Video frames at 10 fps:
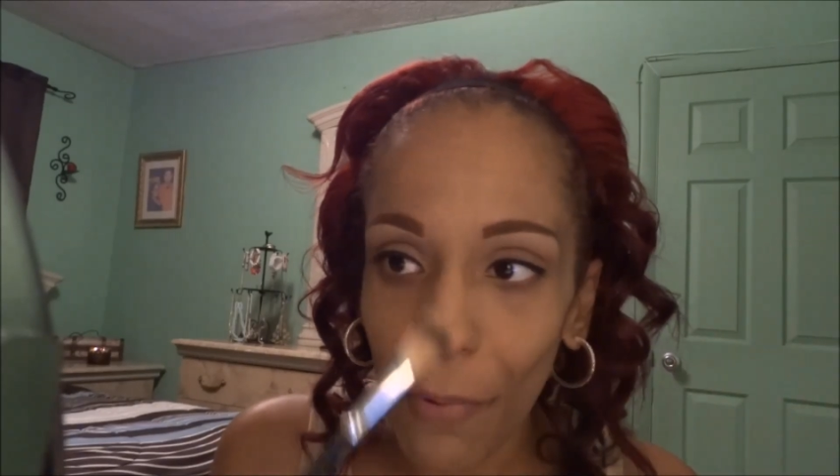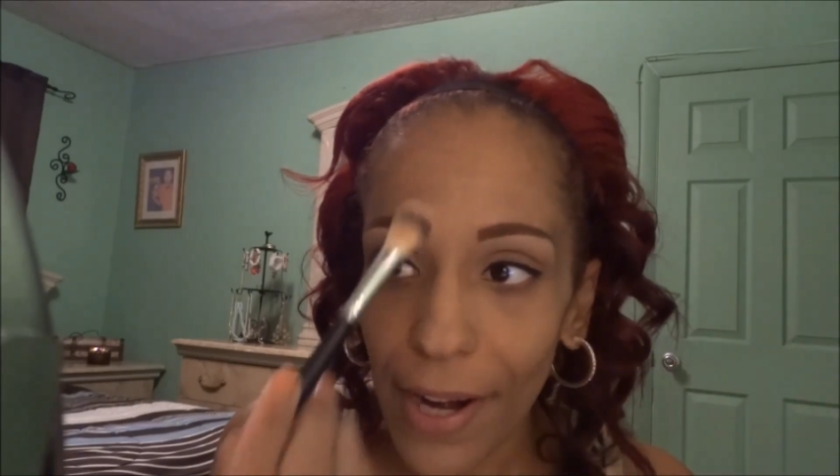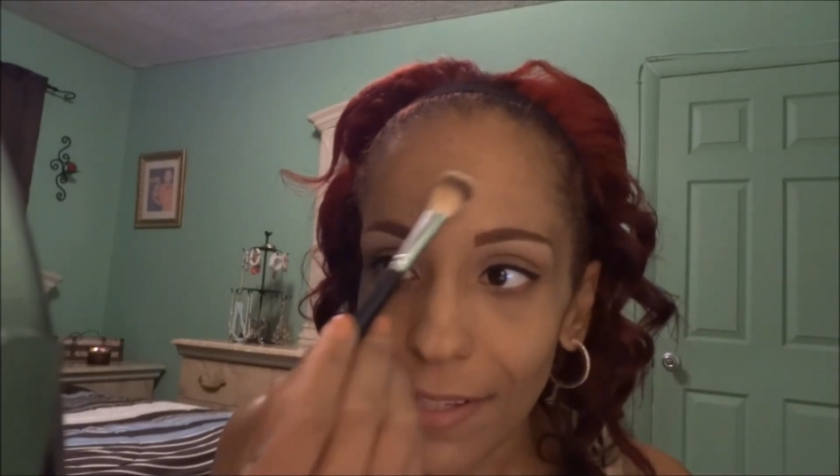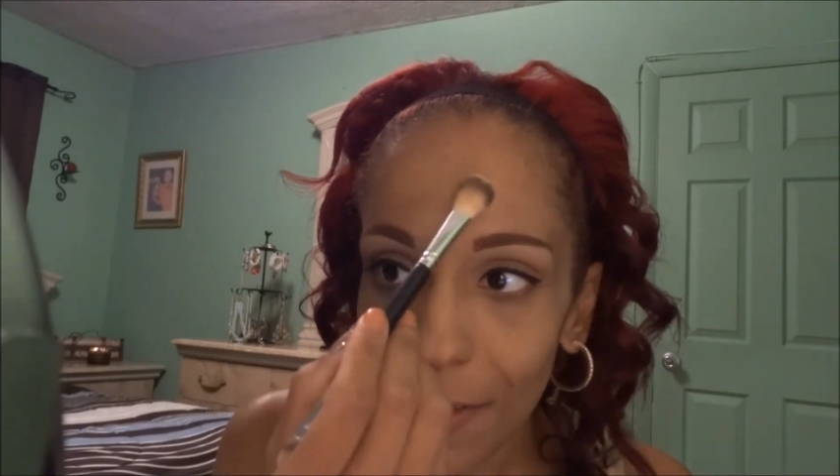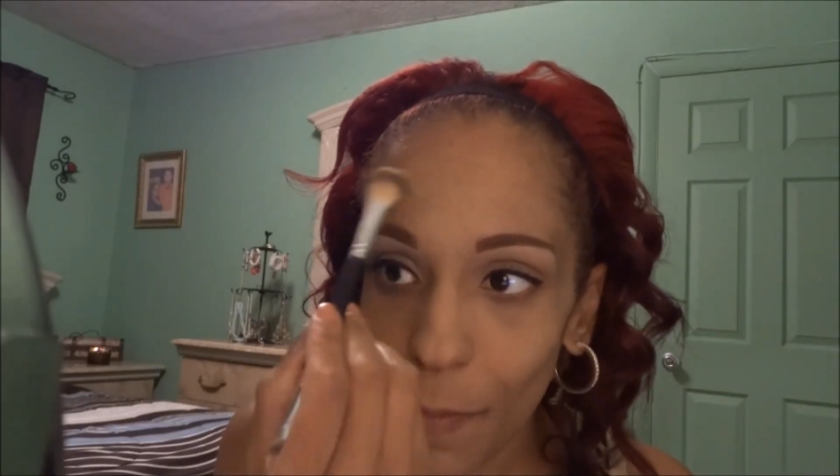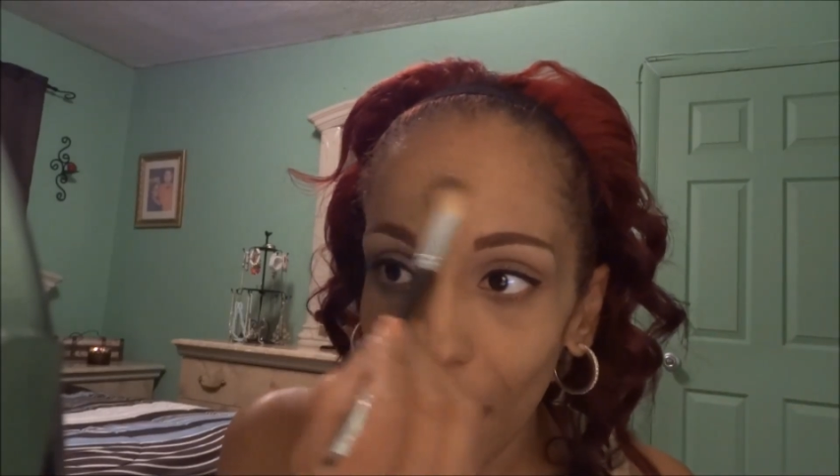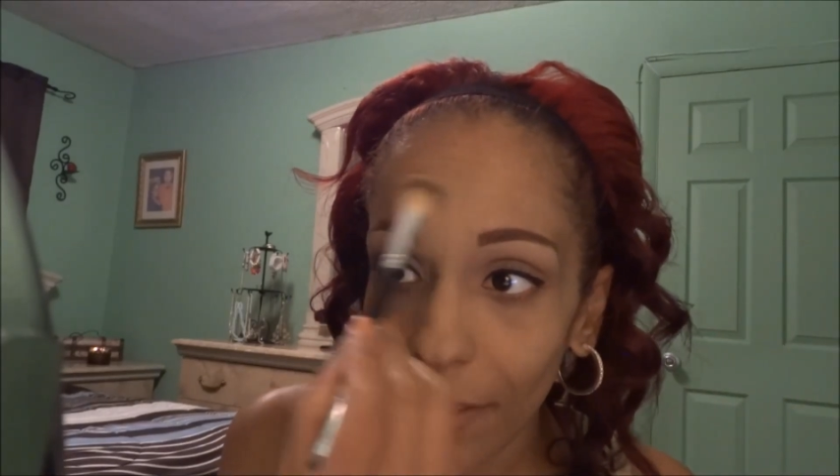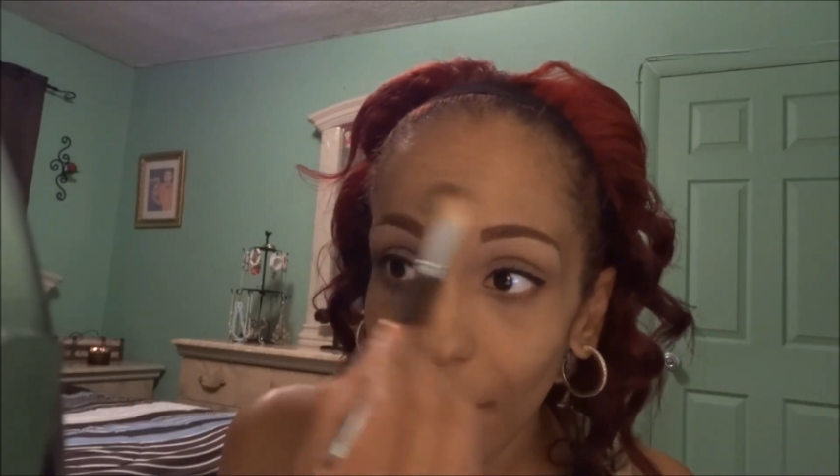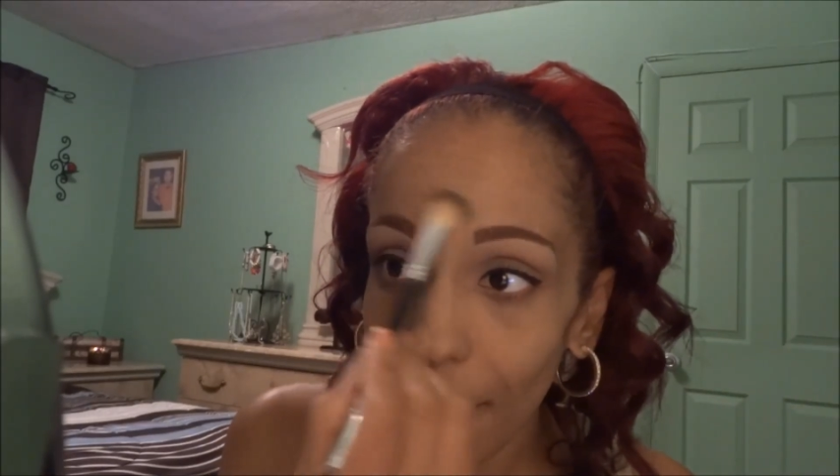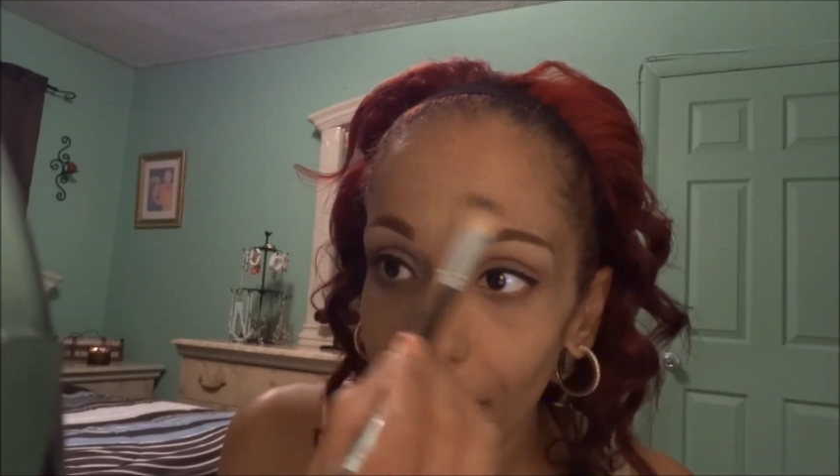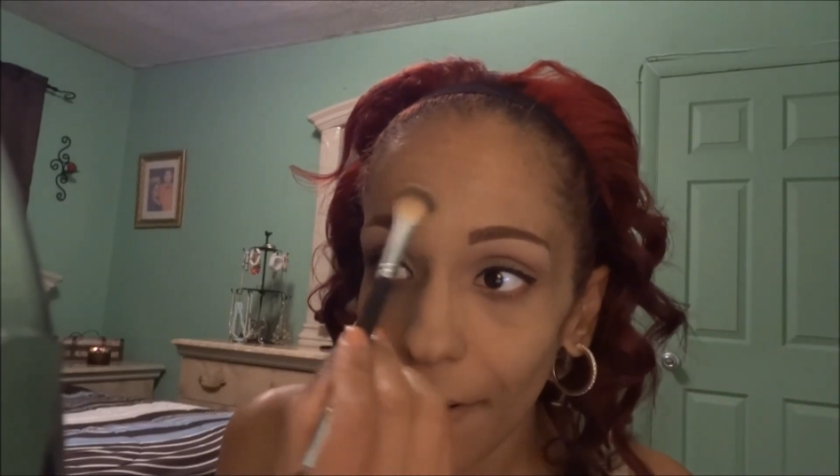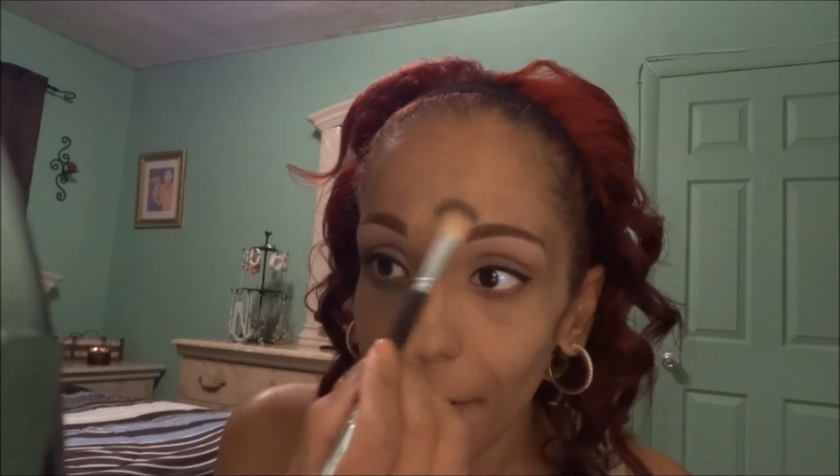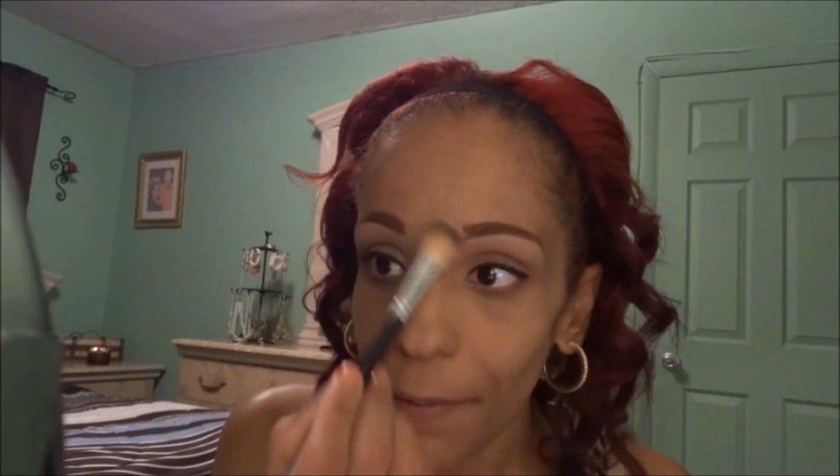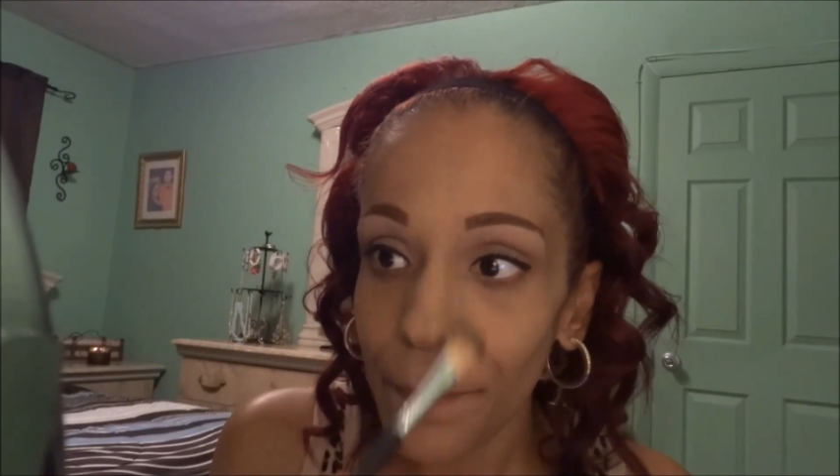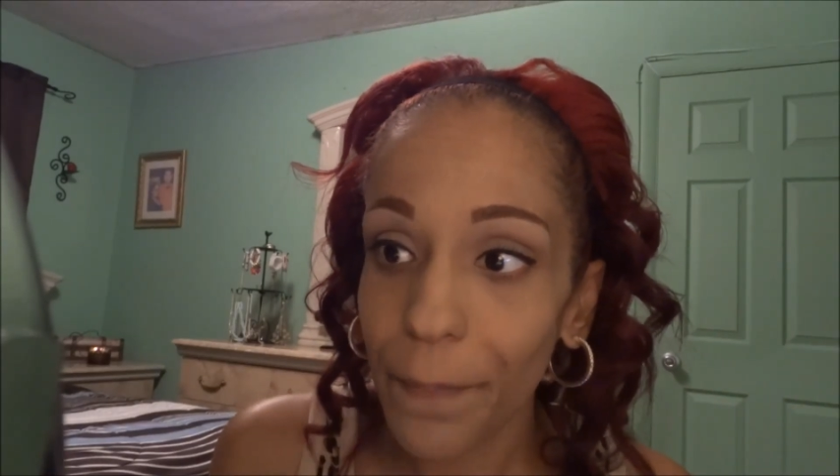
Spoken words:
bright spot there.